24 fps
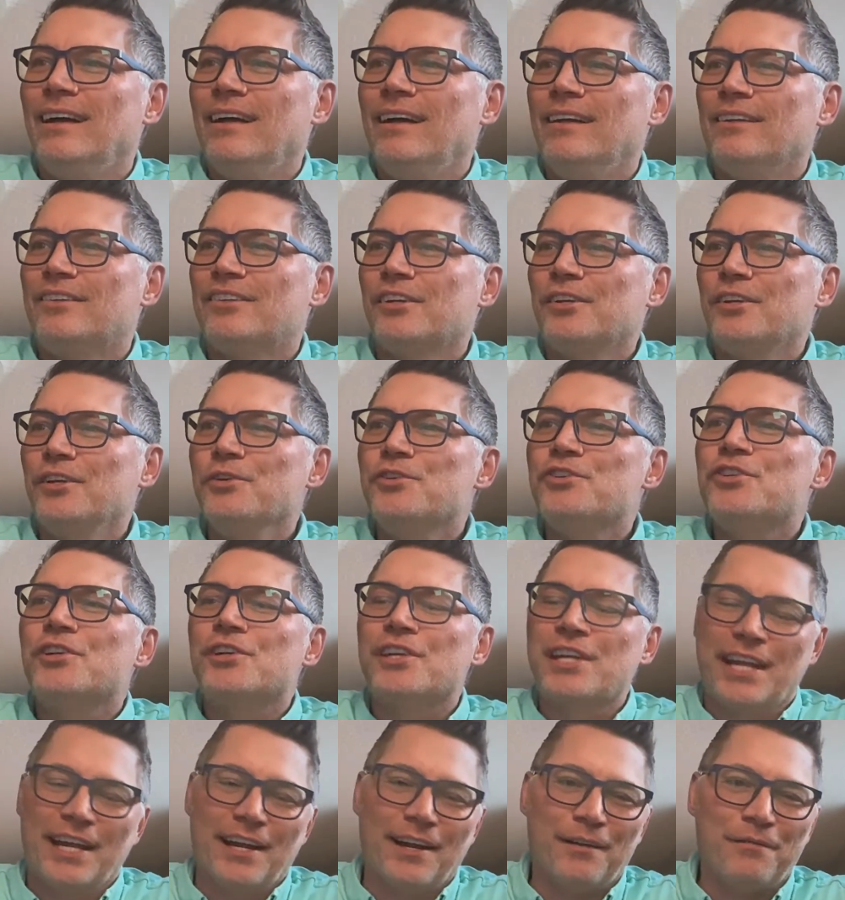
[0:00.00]
you
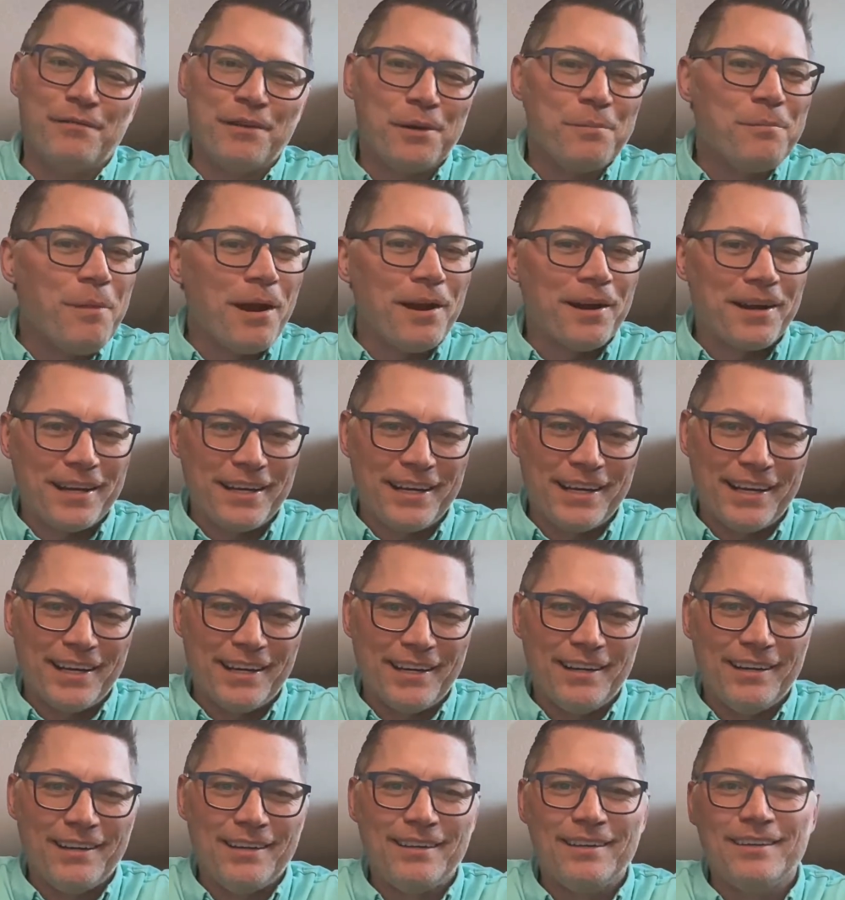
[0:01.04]
should care if you're a
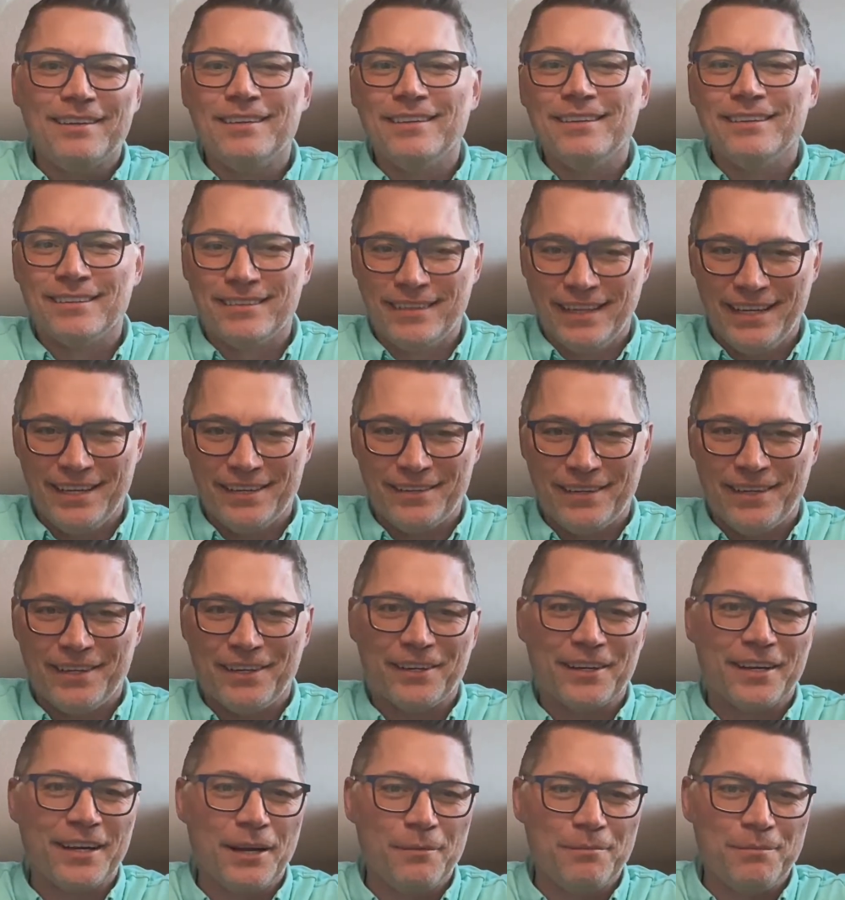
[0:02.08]
marketing leader at
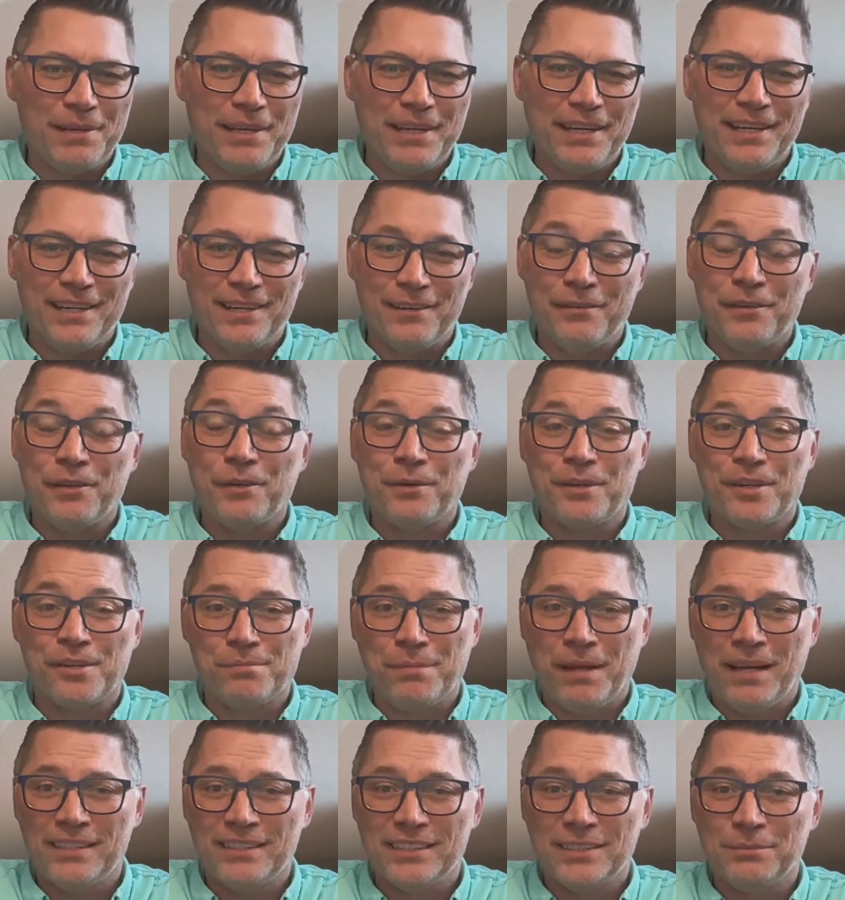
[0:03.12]
your company, or if you're
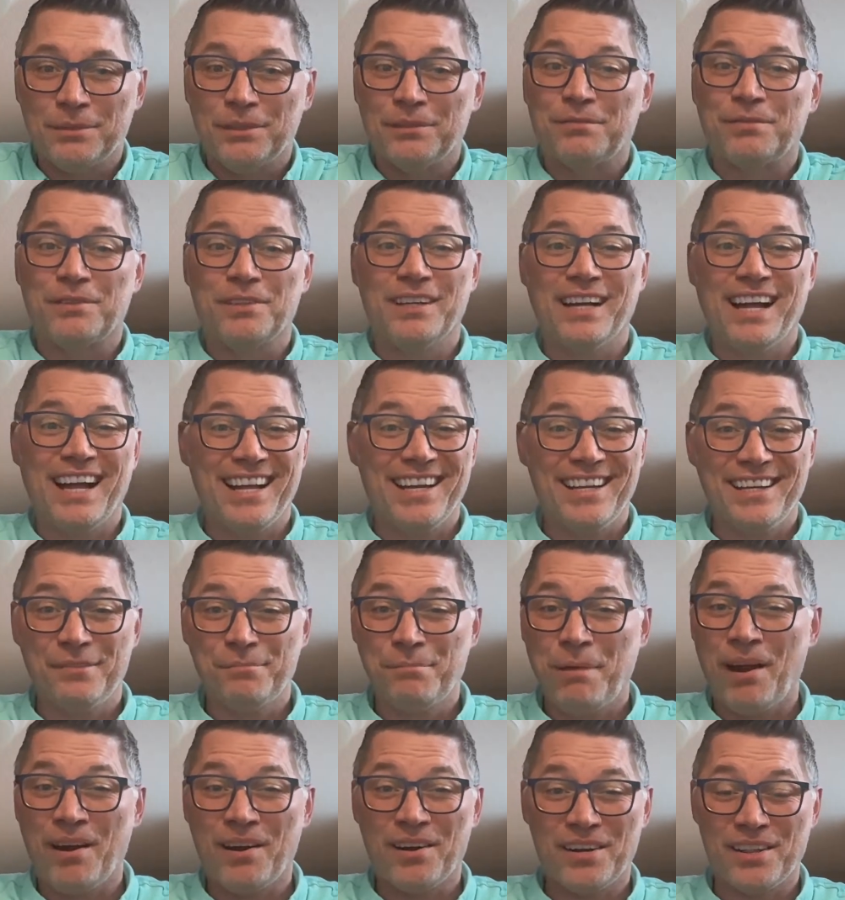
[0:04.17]
responsible for any
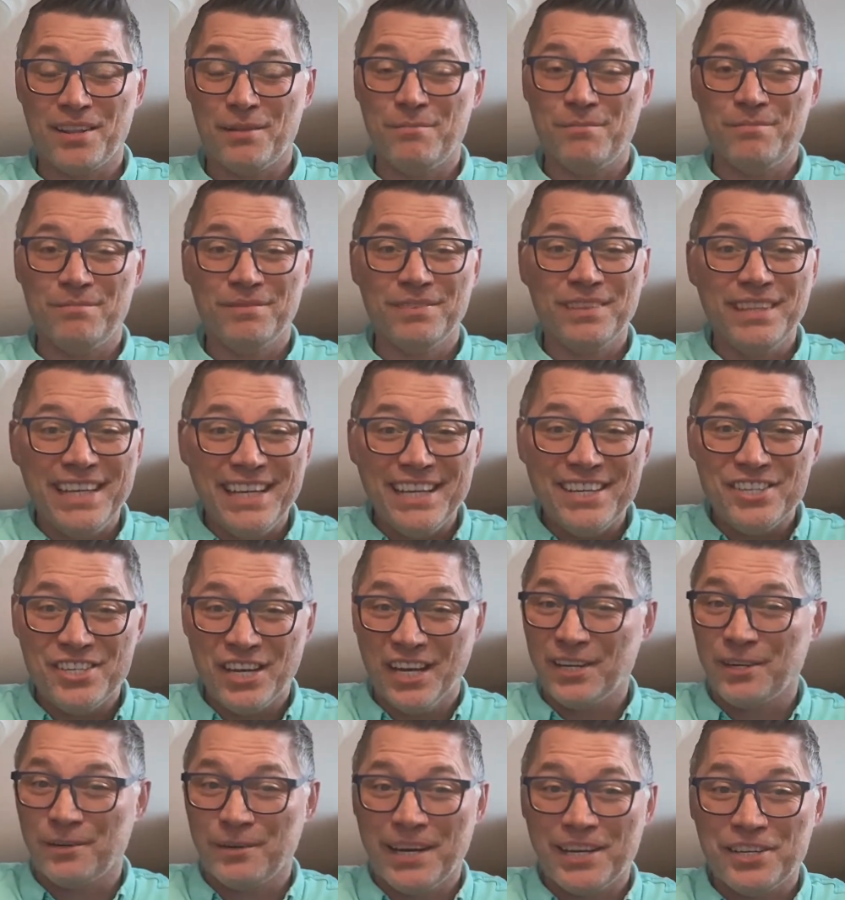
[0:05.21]
part of the lead
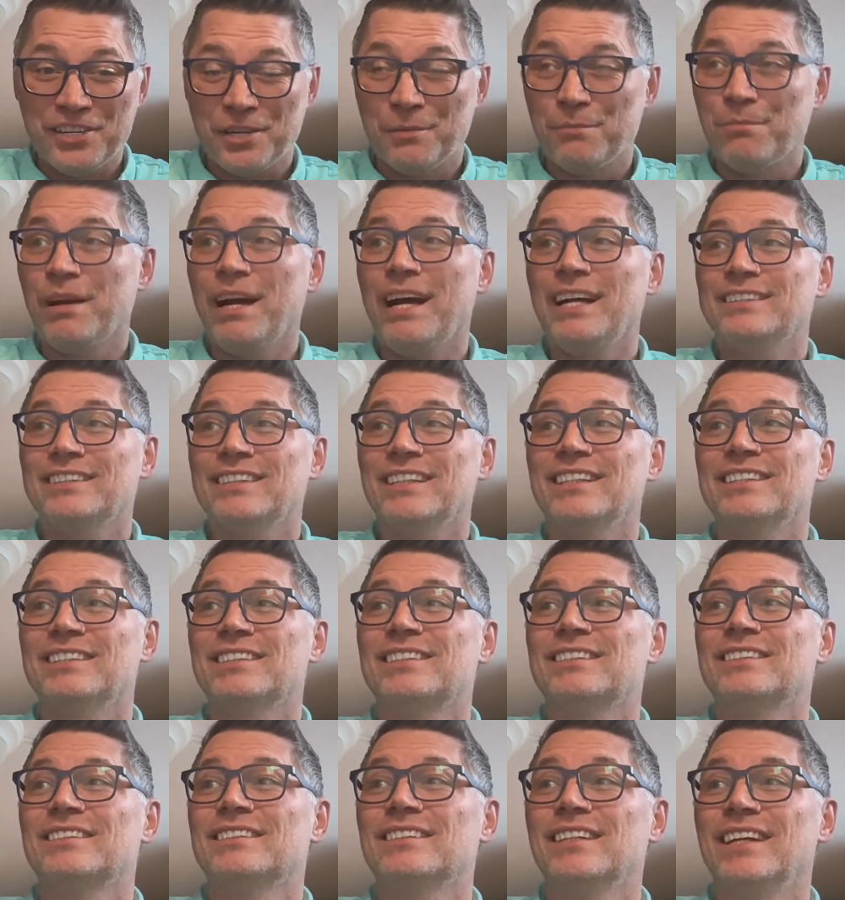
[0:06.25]
generation
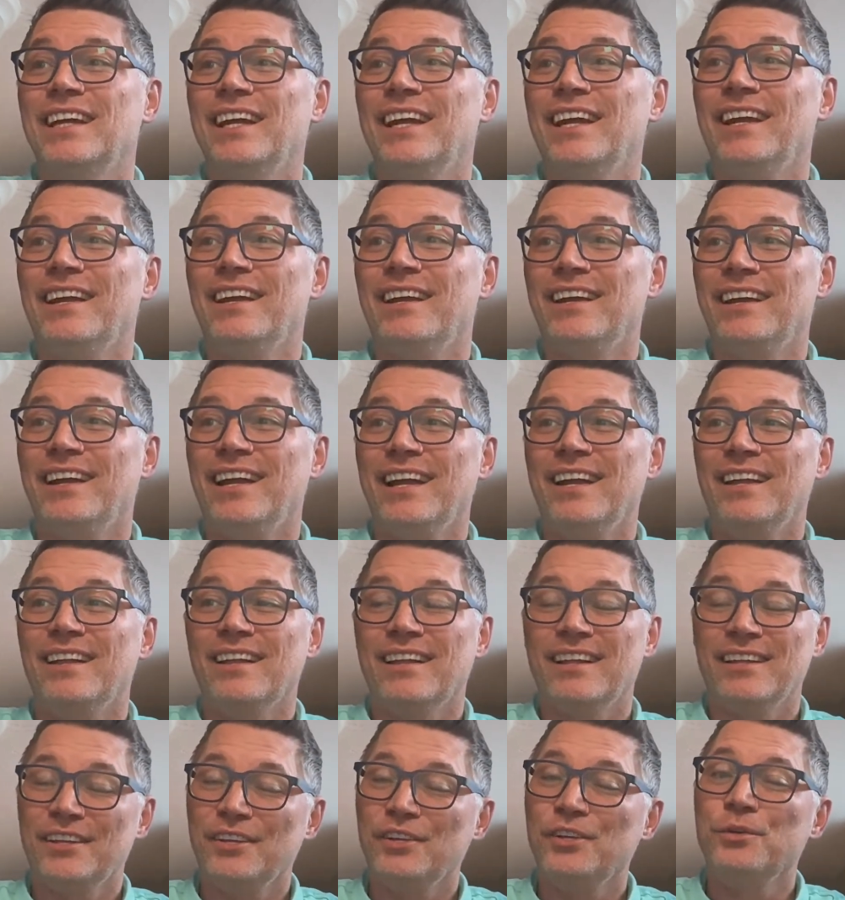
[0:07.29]
process,
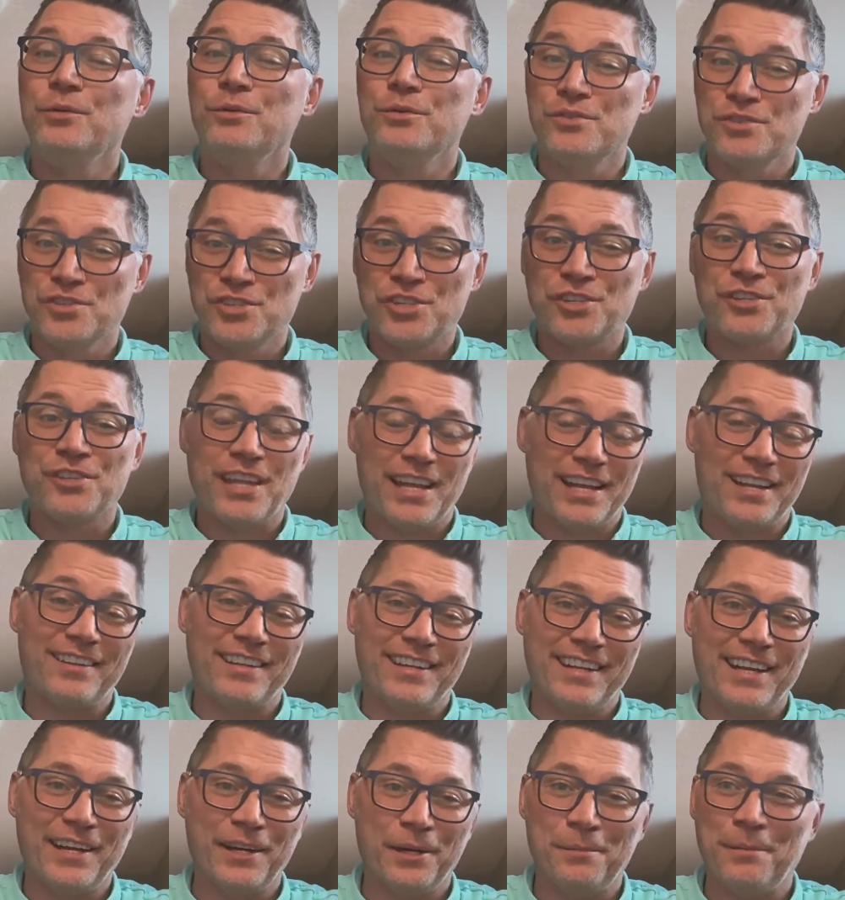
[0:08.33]
you should likely
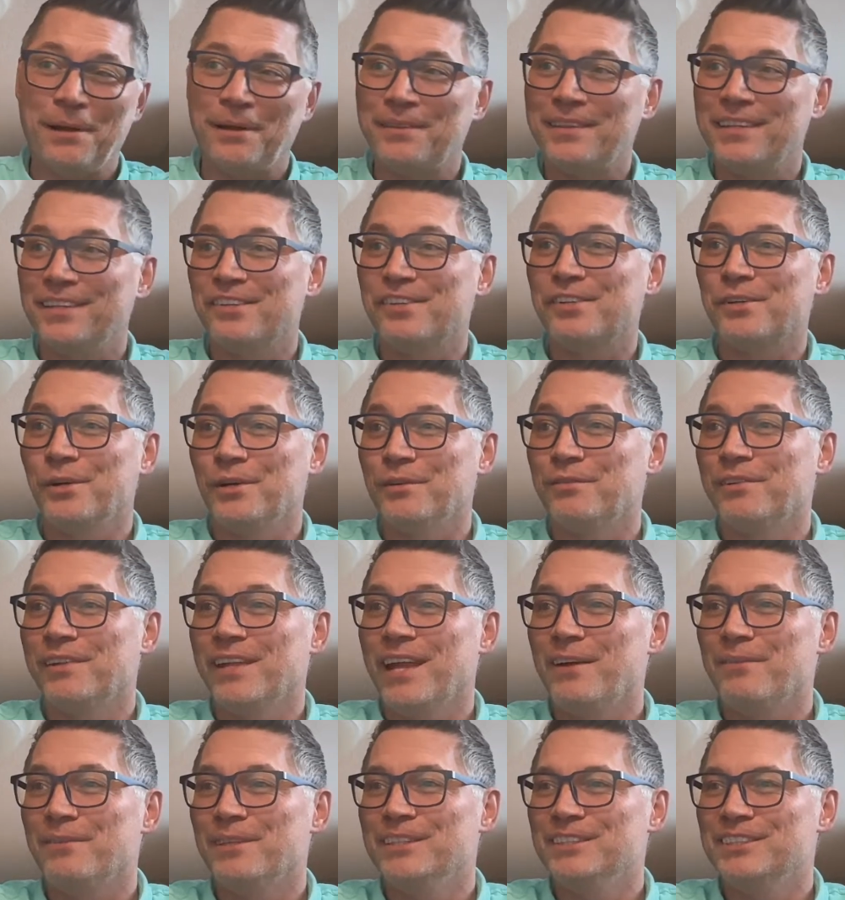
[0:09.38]
care about this score for
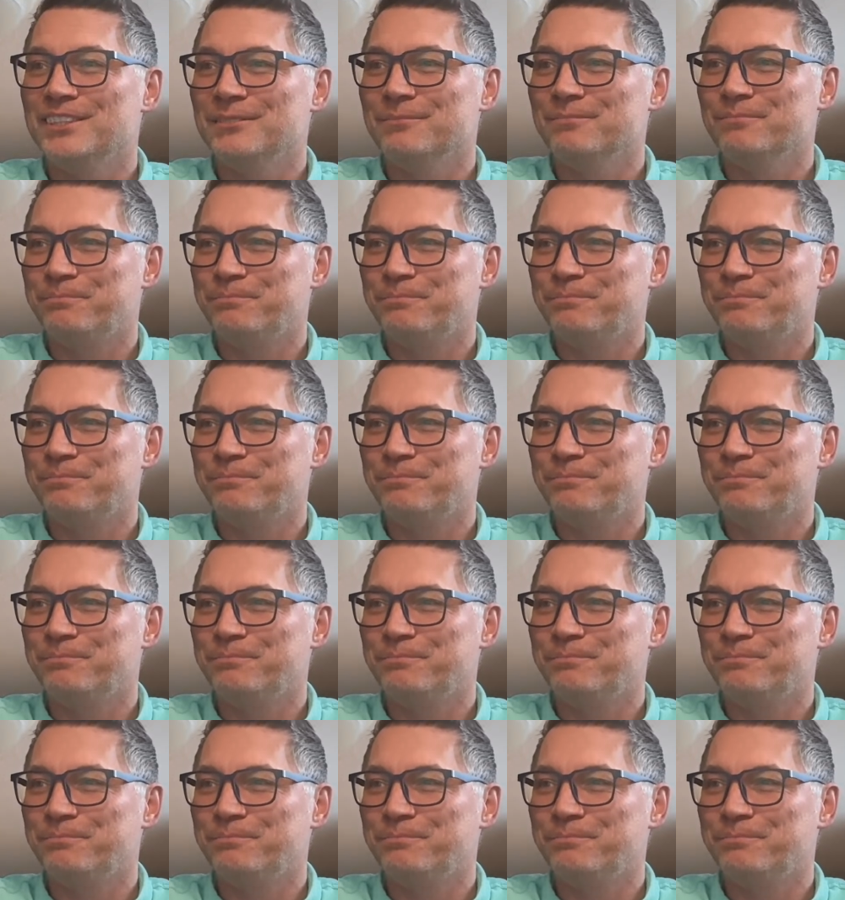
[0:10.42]
that reason.